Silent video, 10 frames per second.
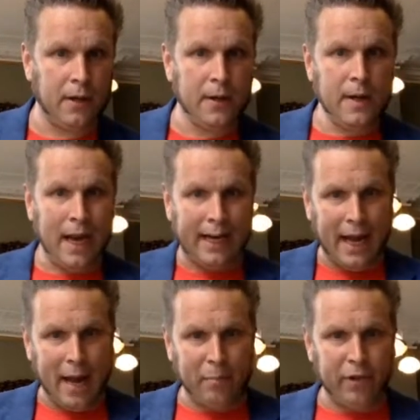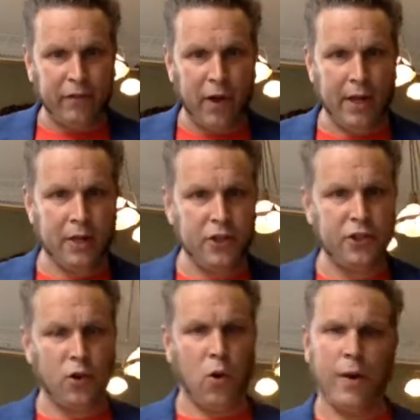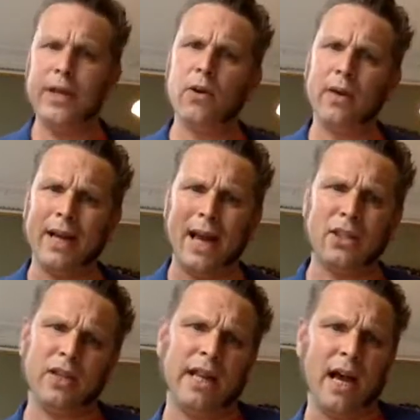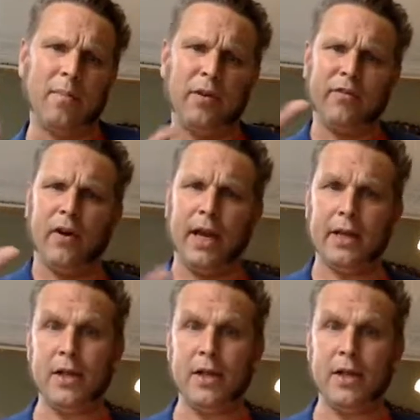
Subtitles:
and amplifying your story, you can actually amplify it